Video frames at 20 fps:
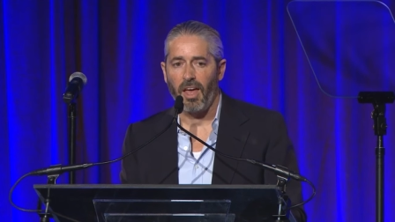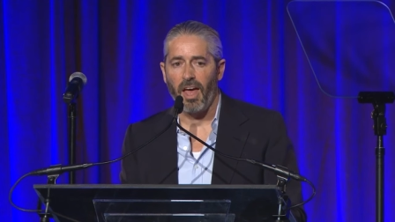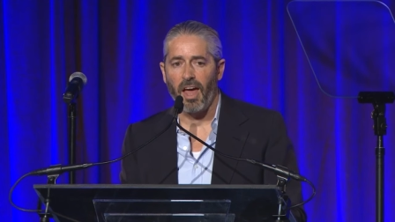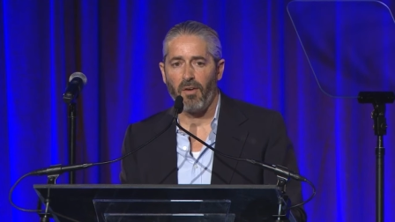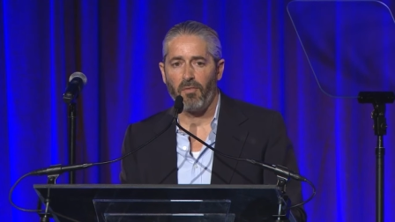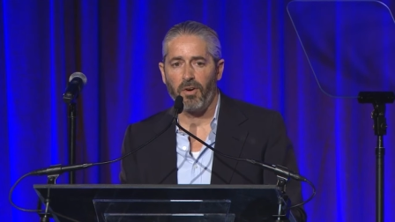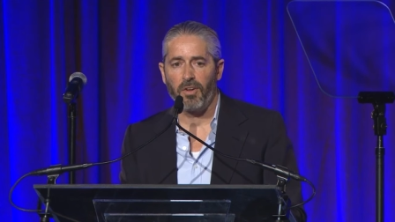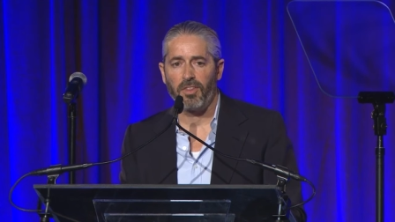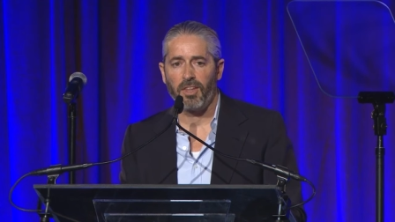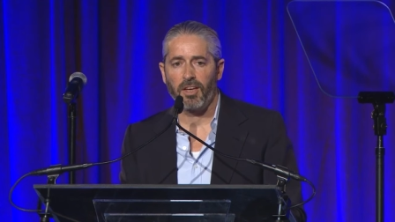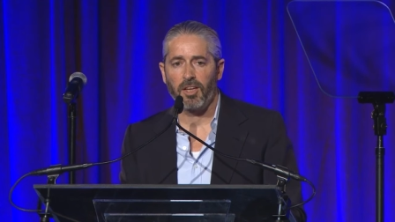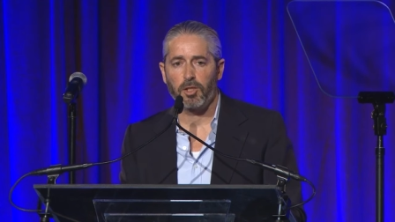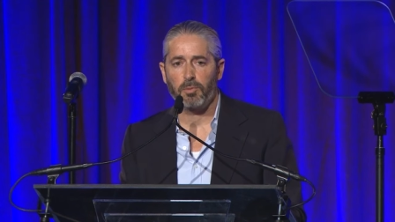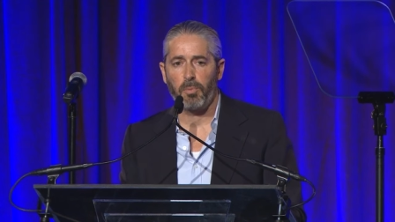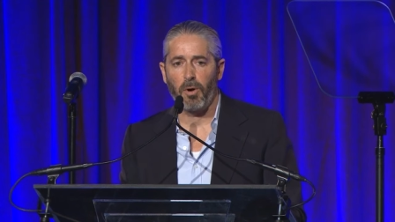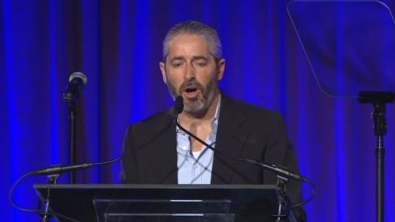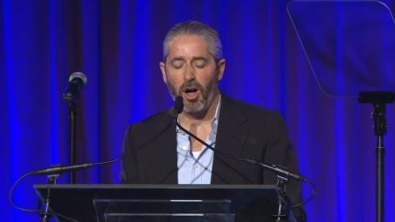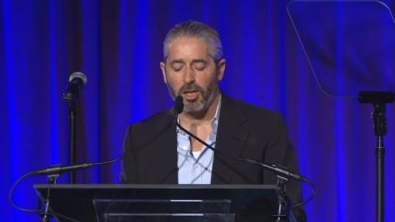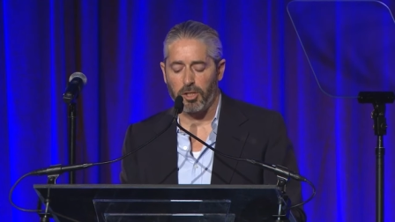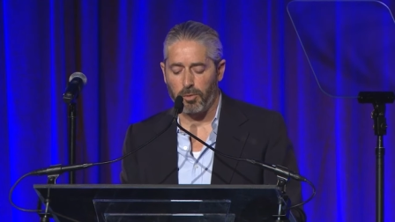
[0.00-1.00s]
Everything is
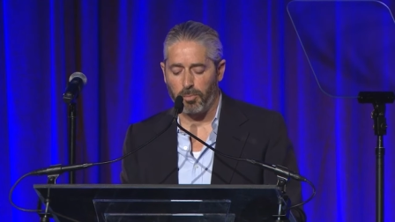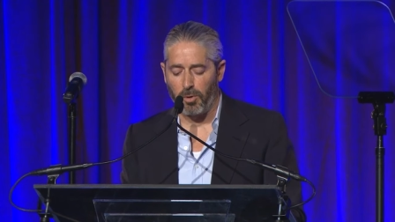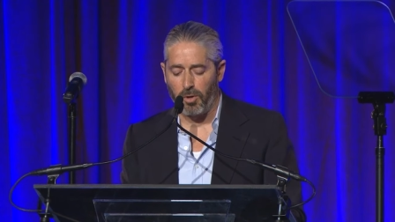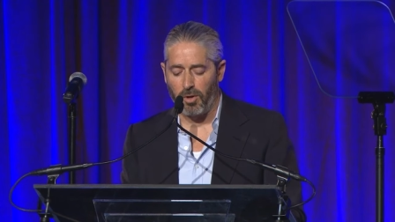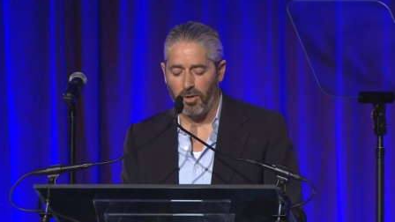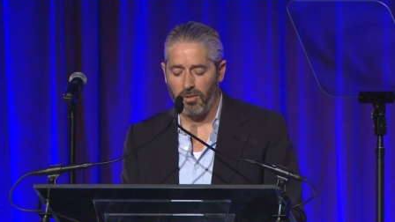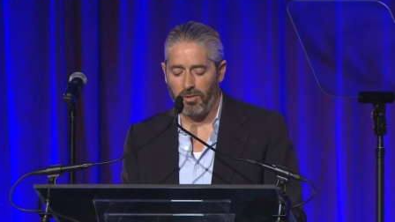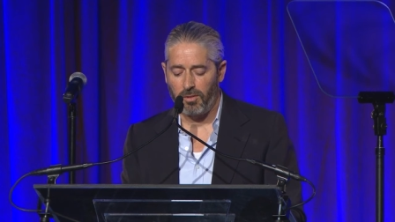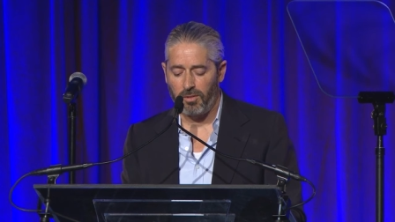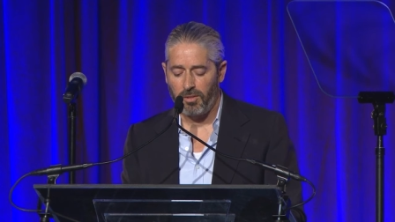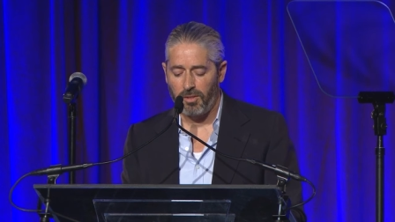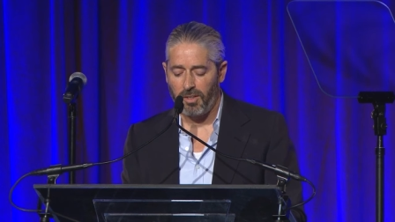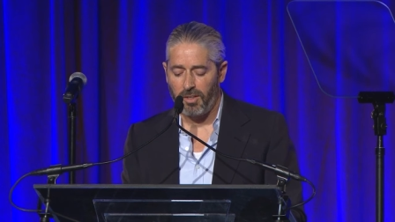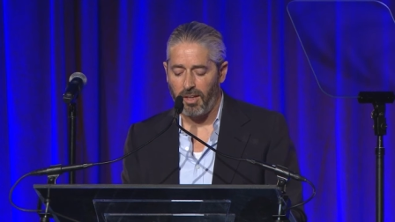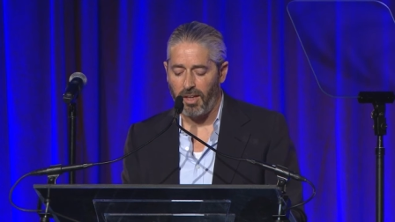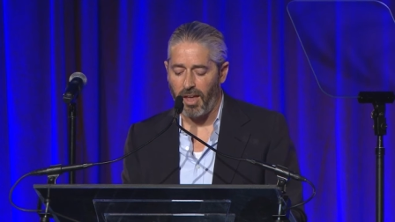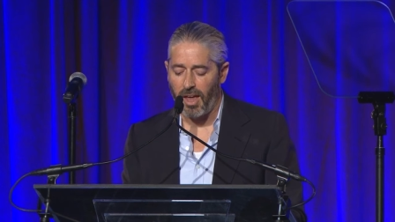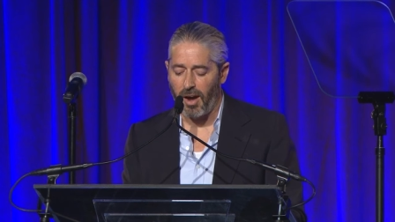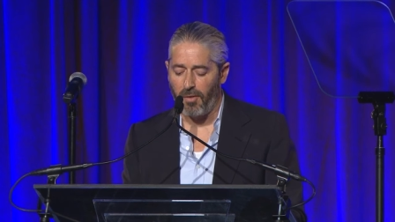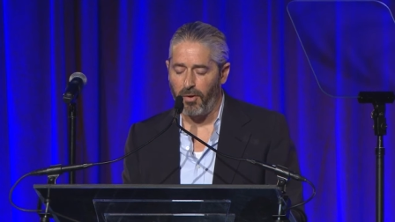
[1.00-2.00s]
possible.
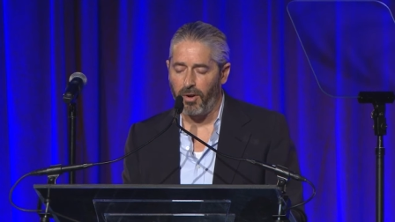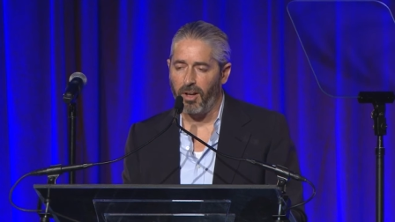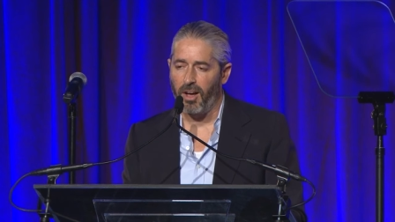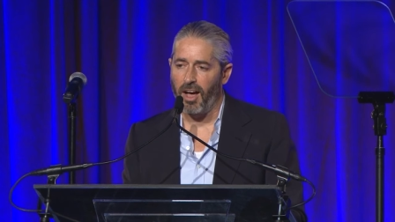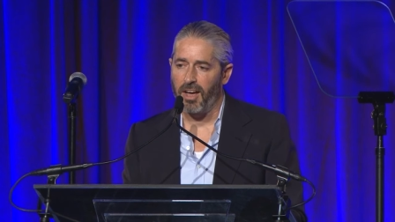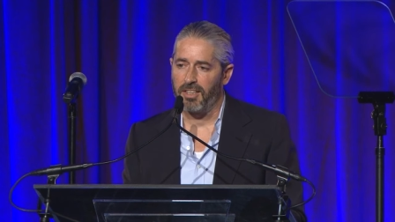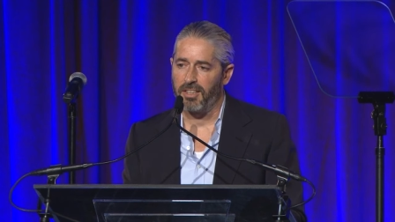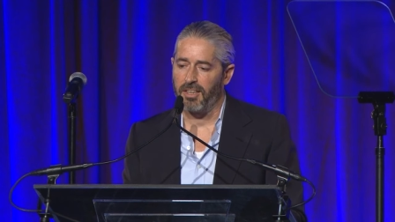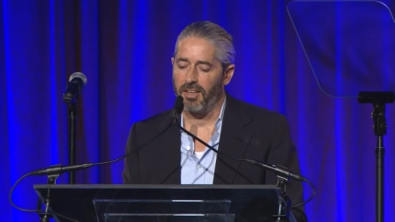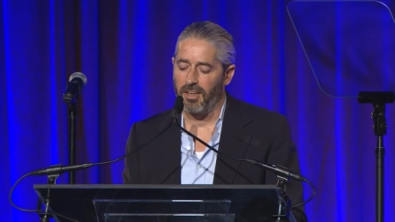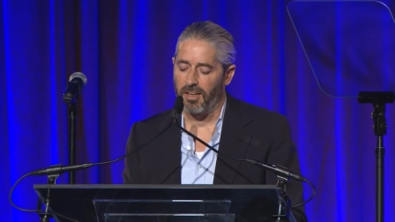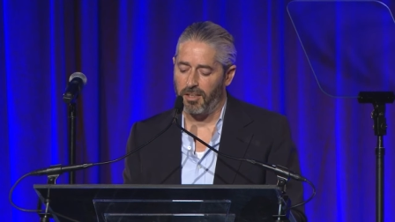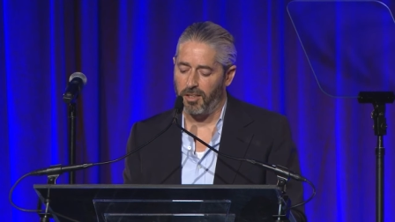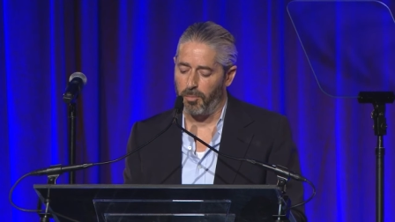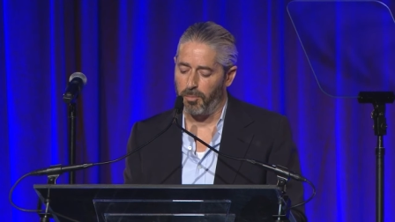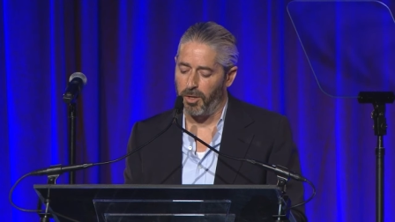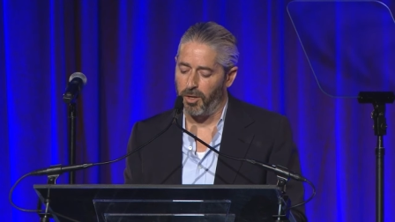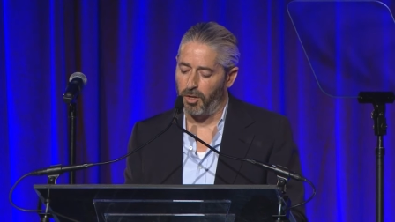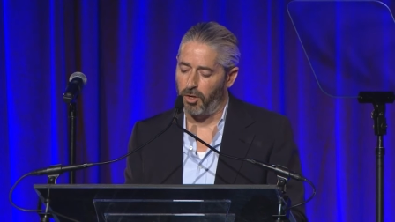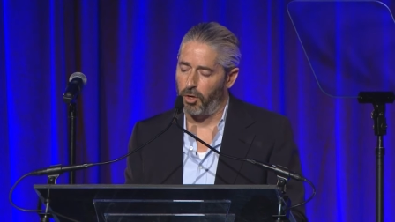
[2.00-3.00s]
Every idea
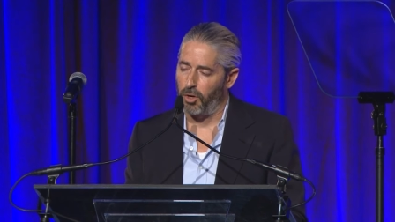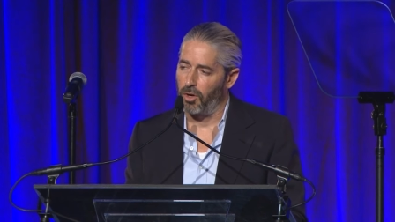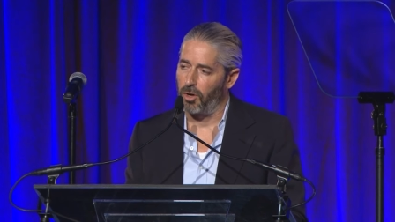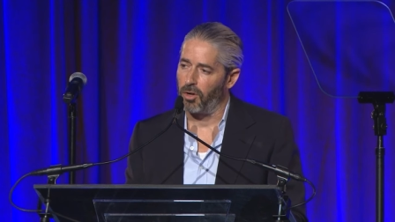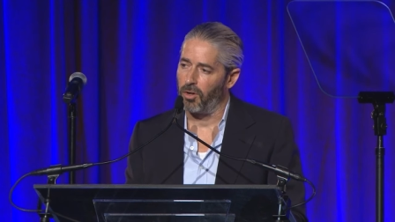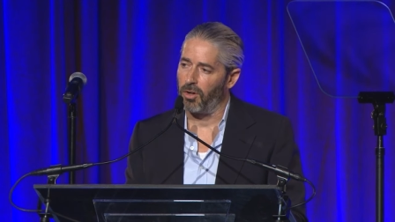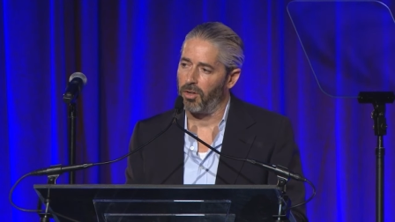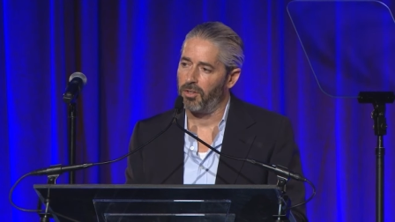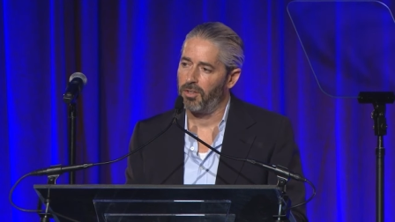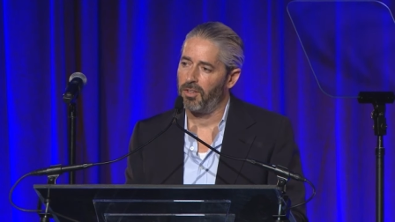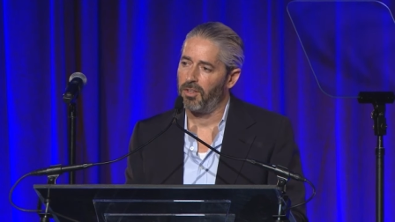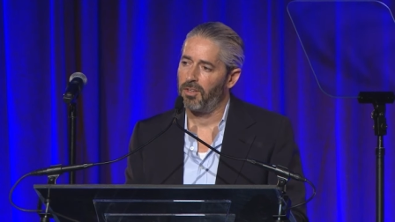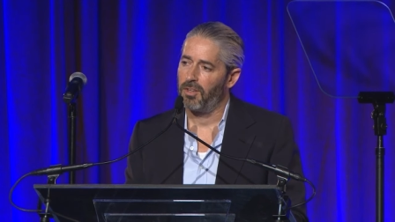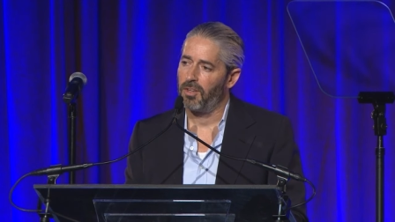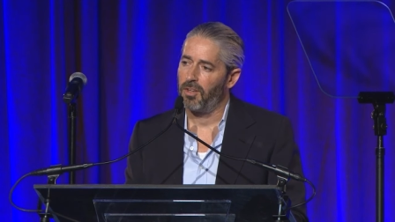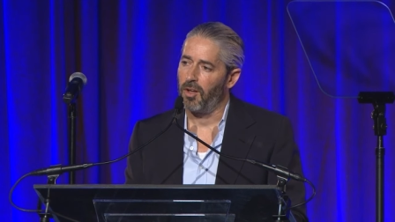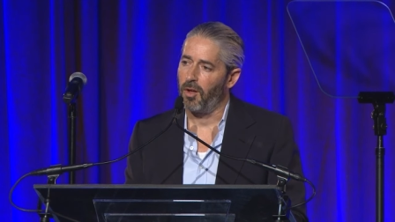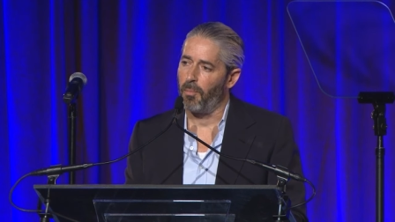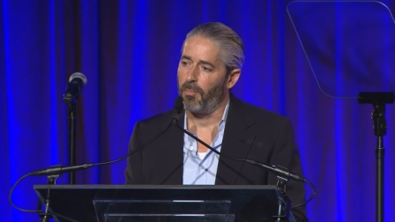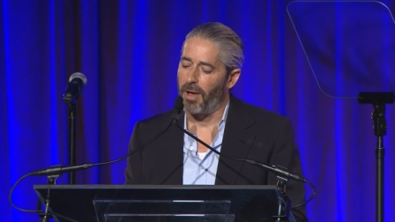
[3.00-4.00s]
can be a kernel
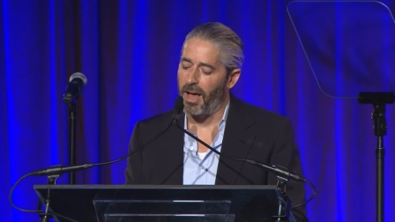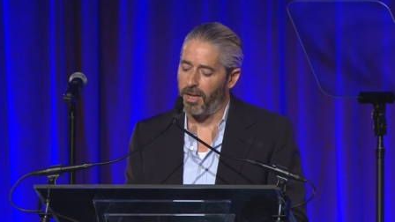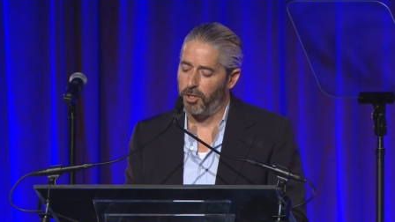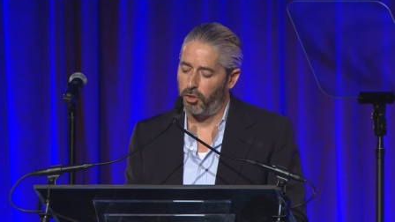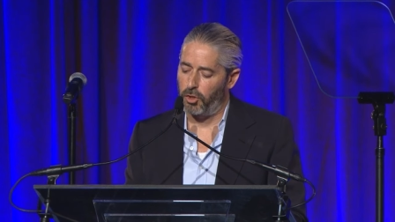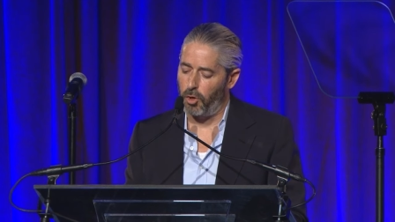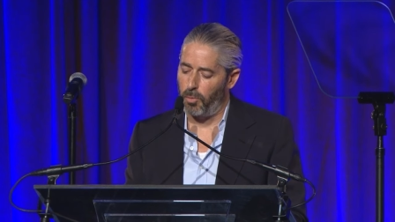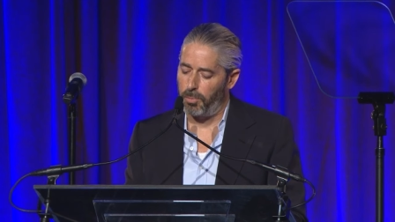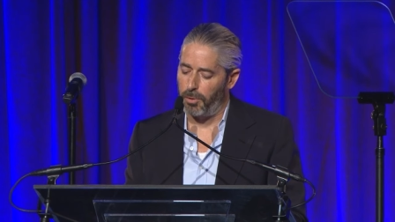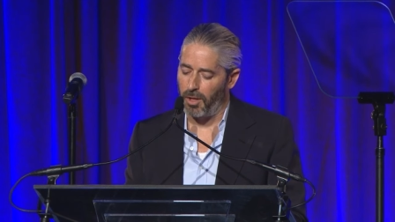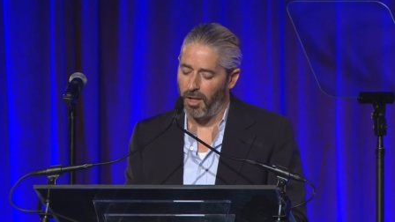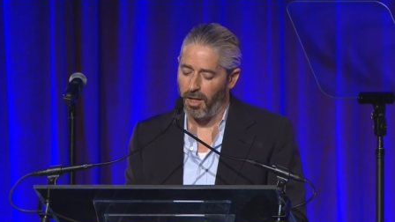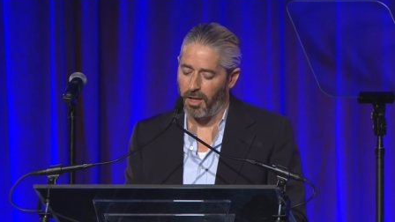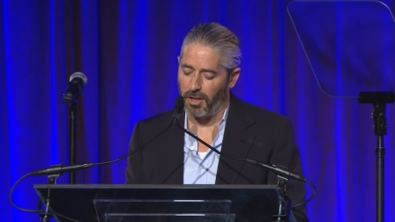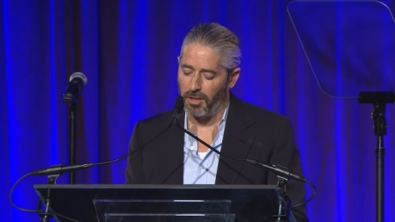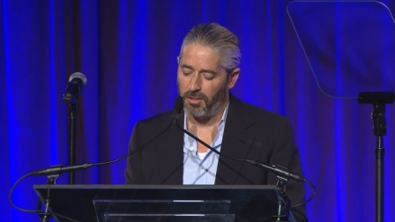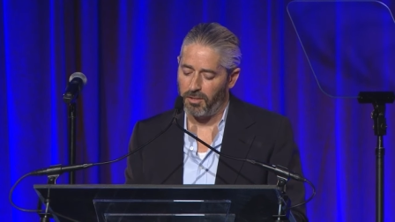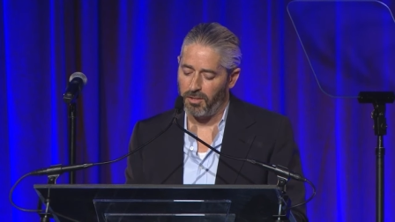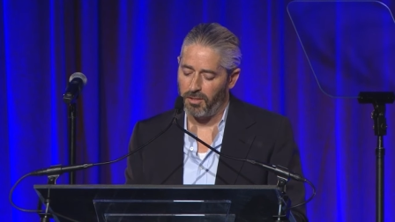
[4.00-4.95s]
of magical play.